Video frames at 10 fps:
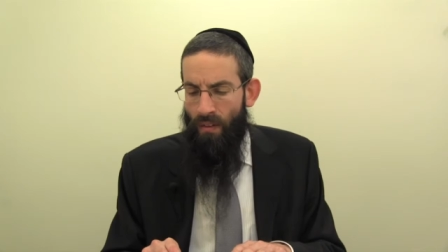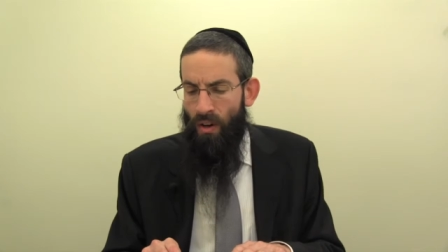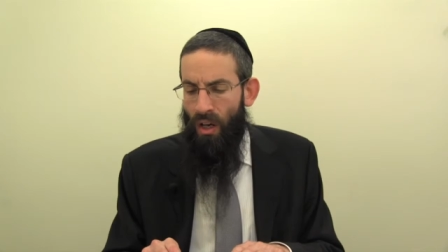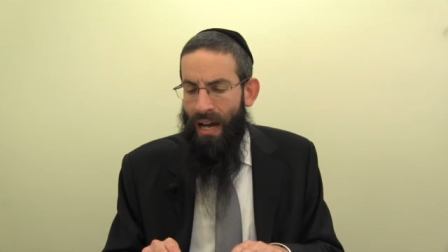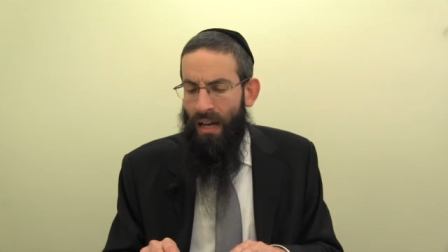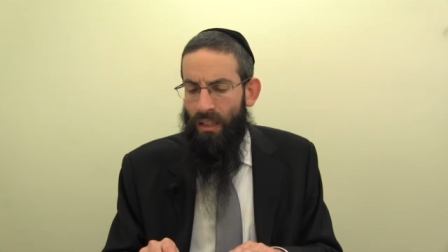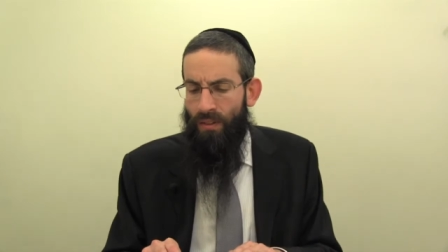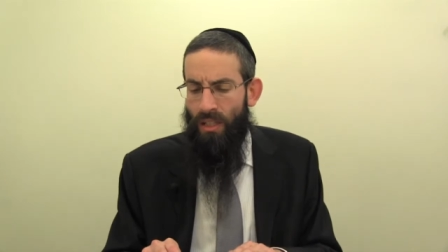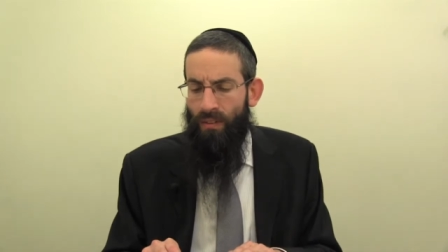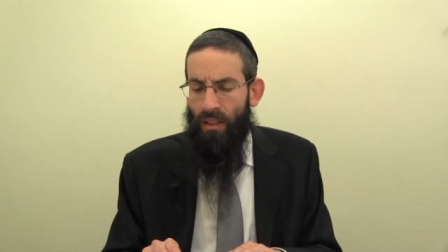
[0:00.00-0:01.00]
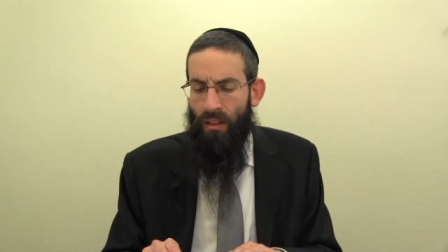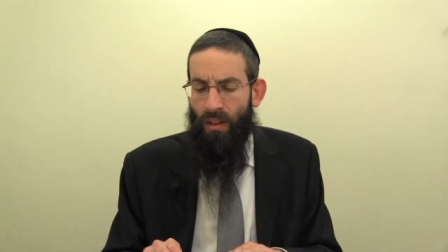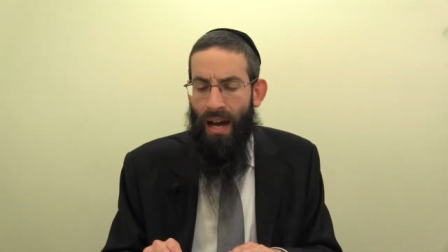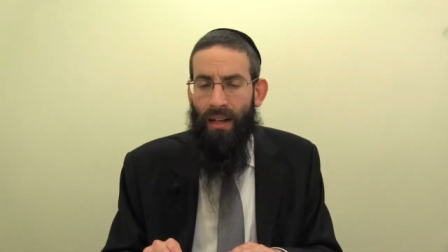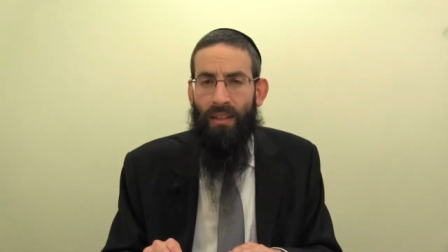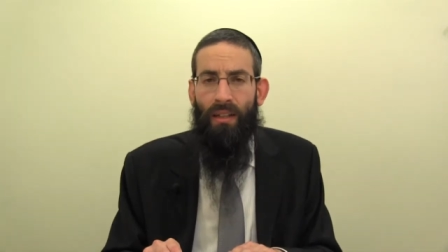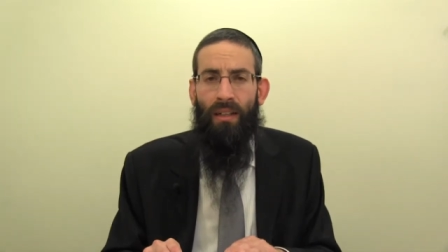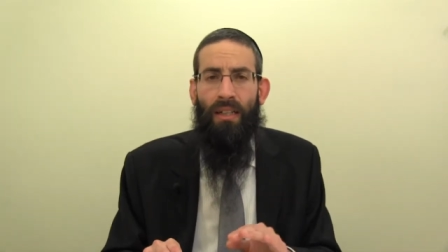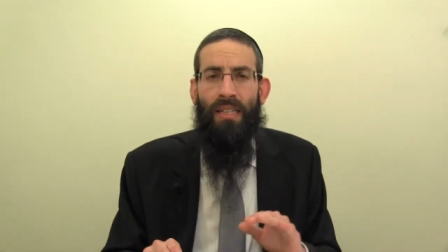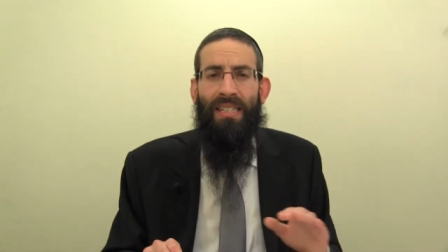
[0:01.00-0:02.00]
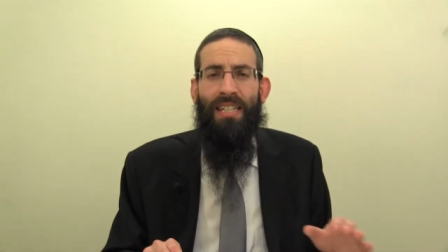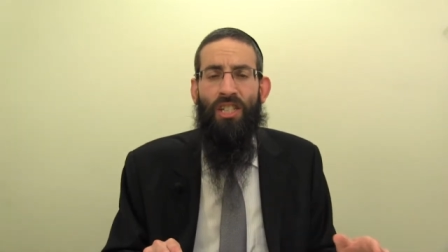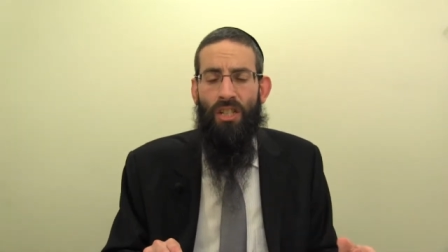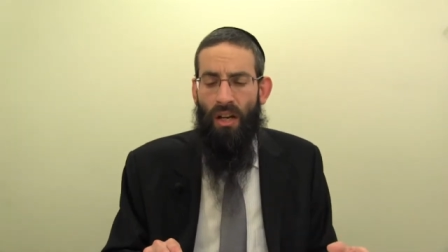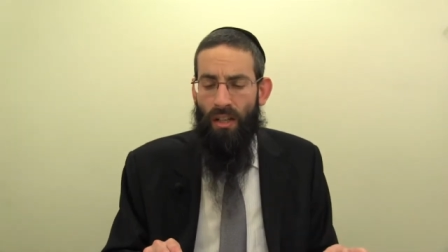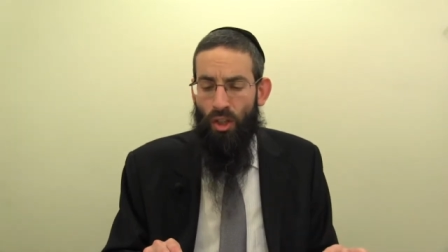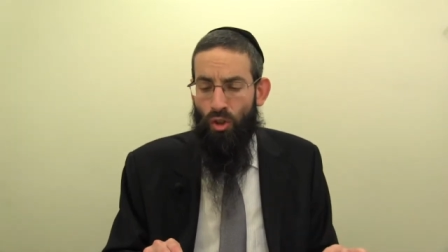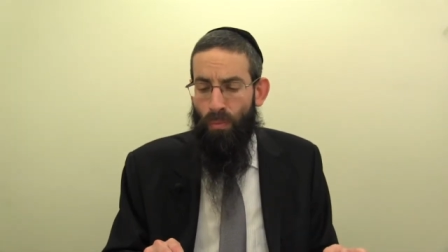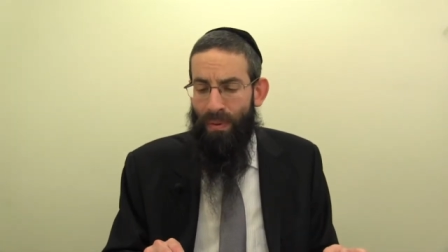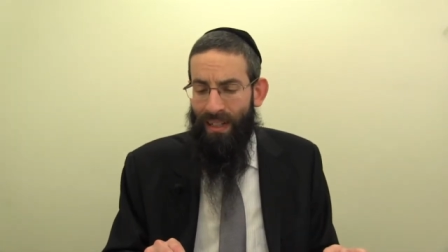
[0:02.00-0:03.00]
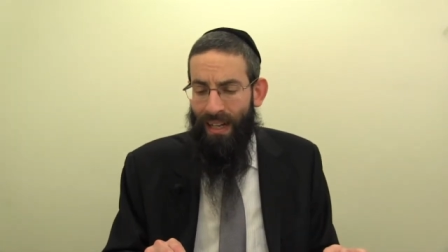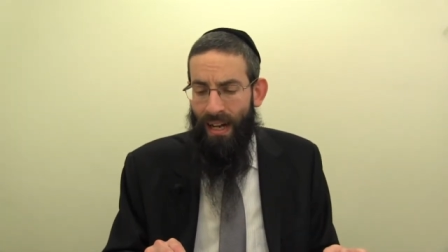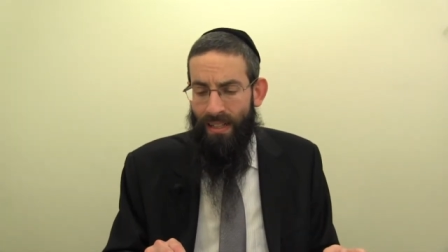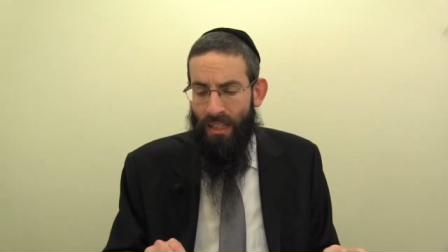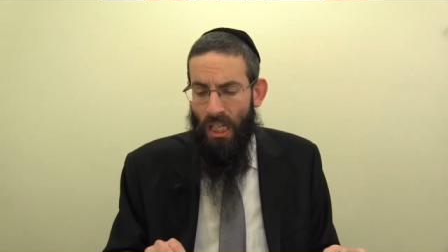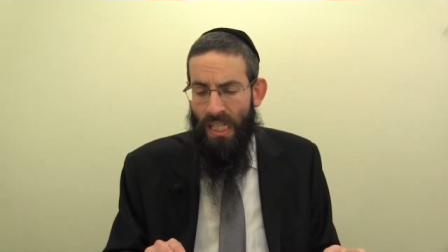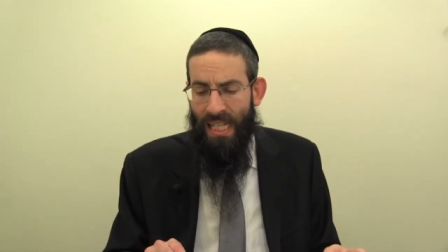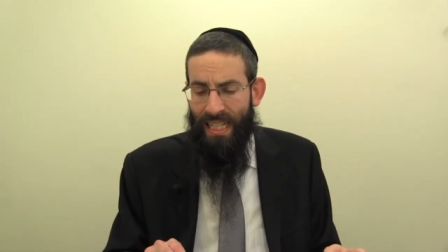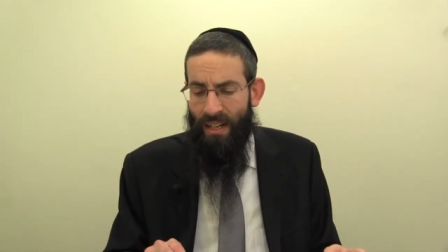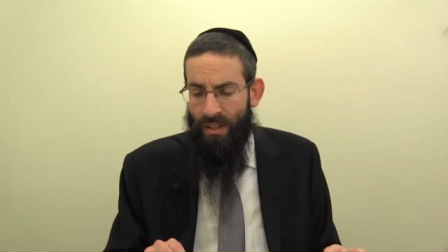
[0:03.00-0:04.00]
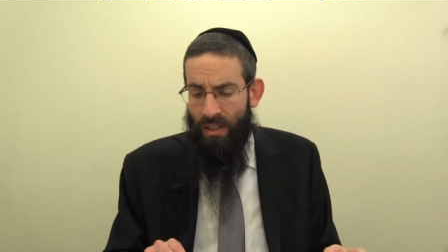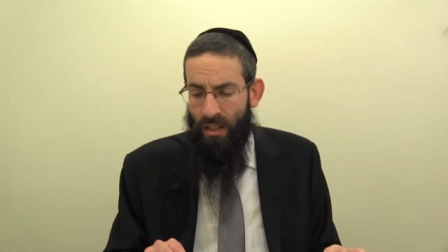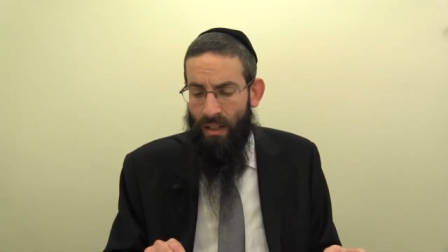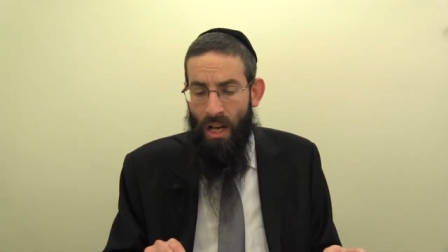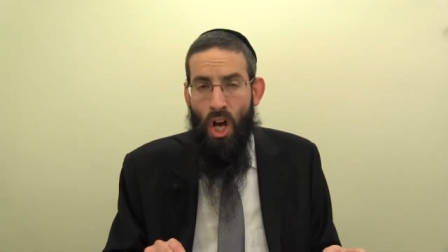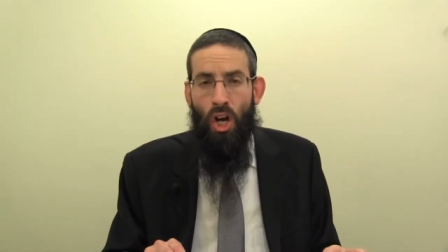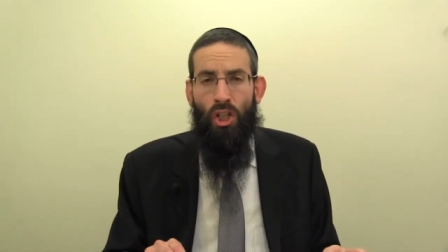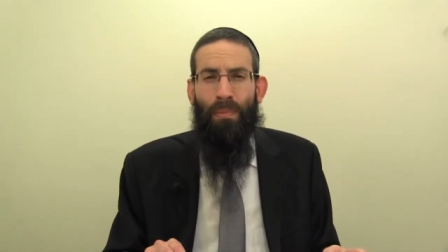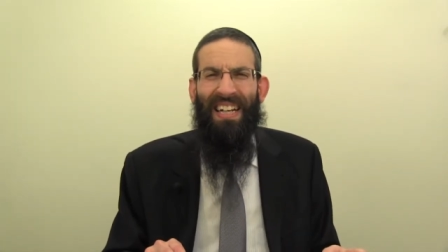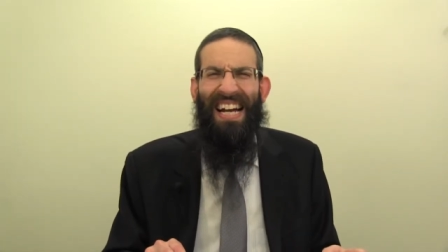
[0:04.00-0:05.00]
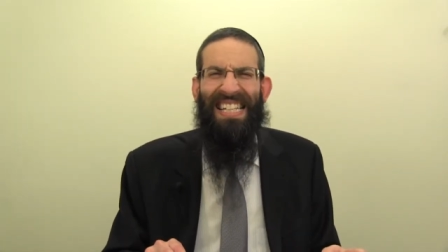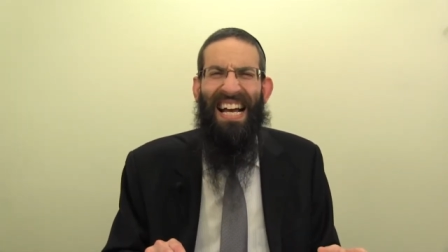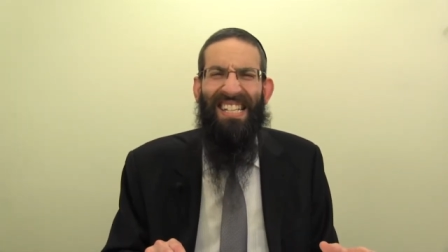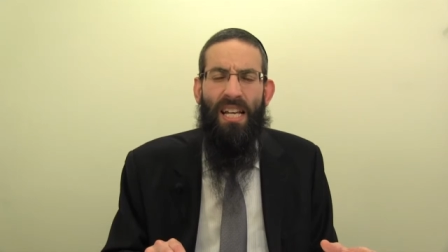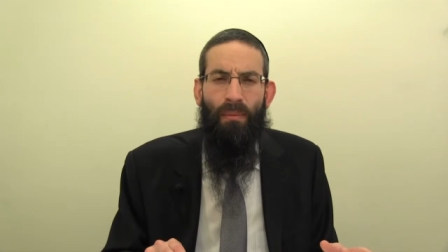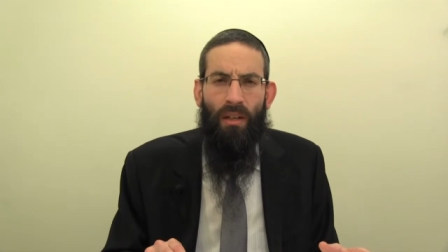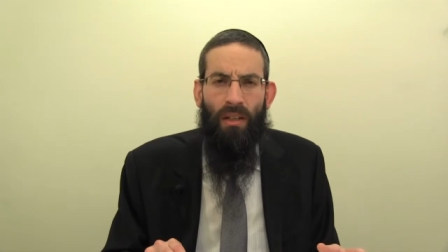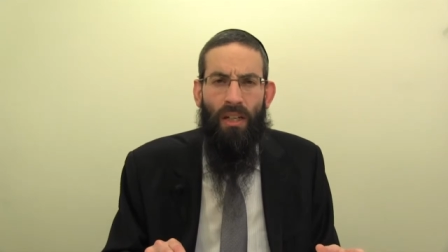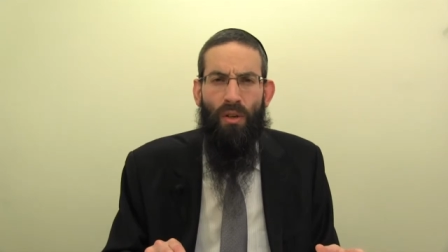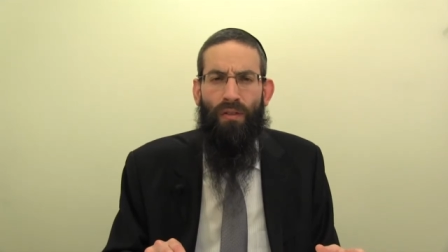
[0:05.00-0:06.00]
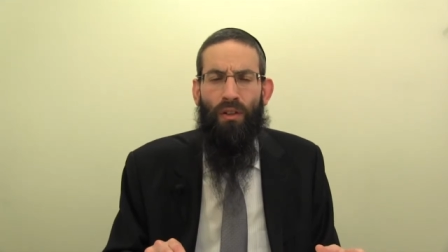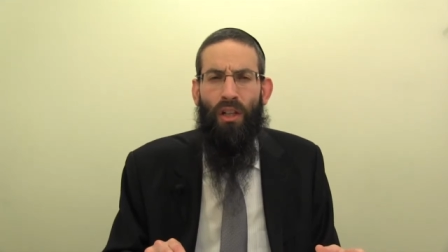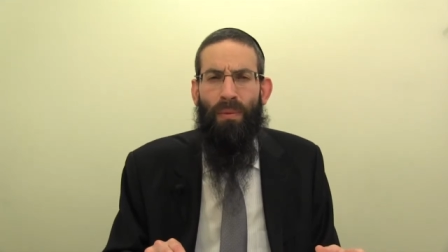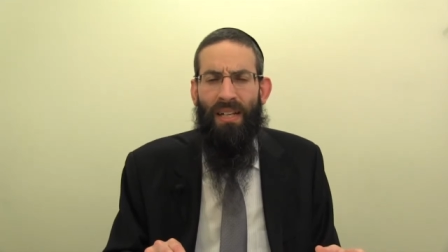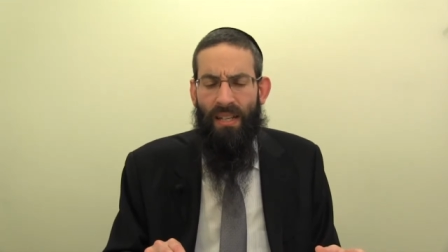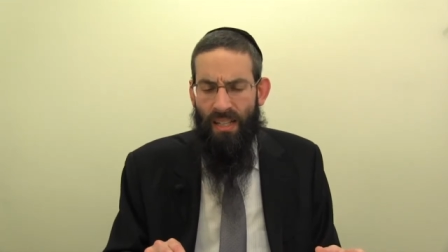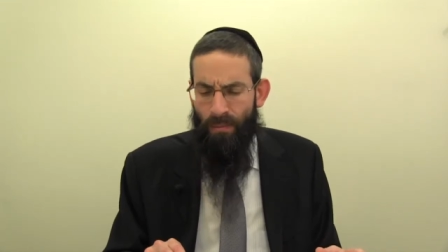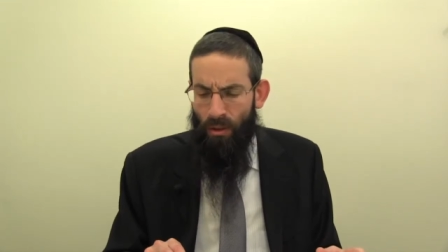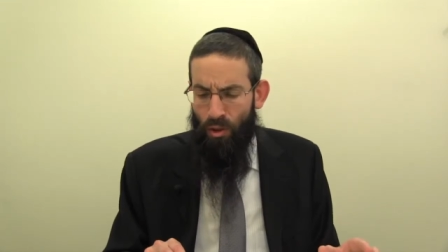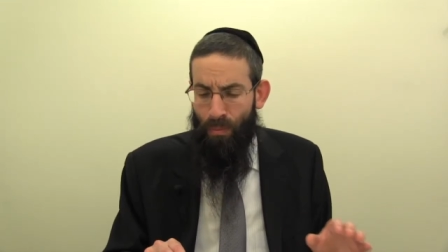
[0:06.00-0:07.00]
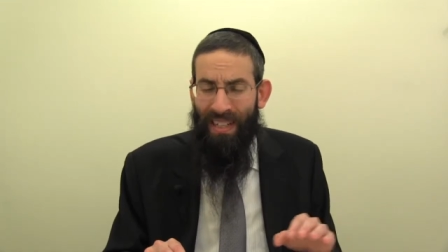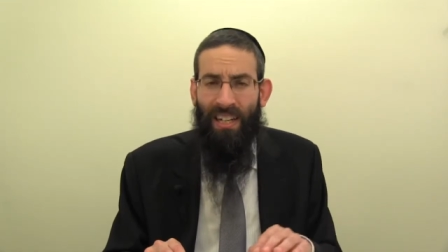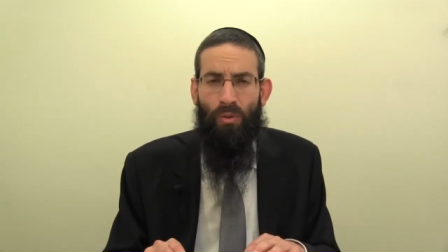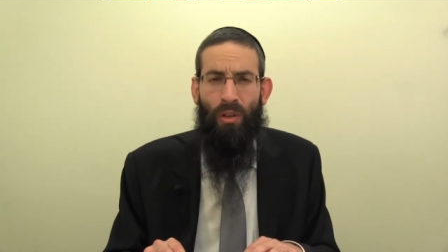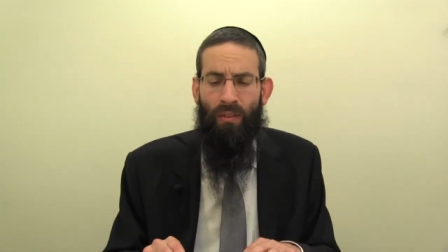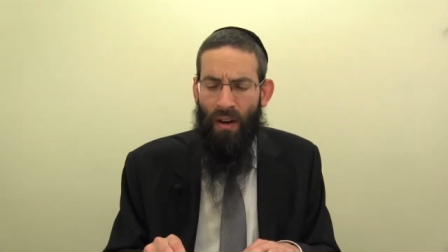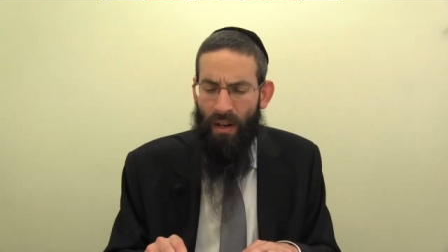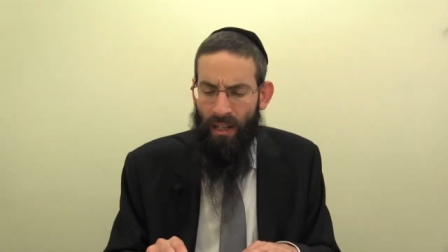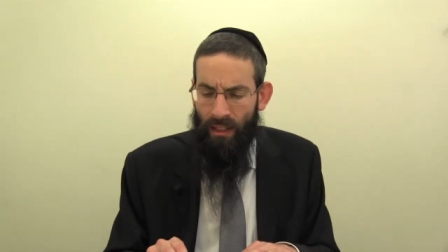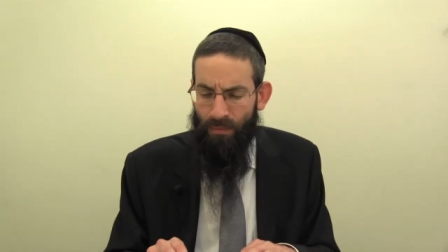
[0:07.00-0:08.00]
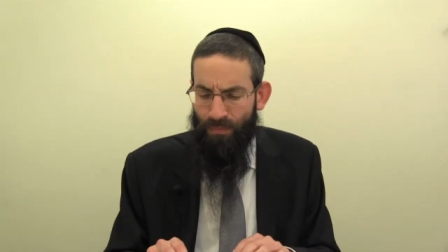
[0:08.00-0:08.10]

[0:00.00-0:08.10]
This teaches us Zubirchas, and Taysris as a girsa, Zubirchas HaZimun. It's referring to the Birchas HaZimun, which begins with Navarich.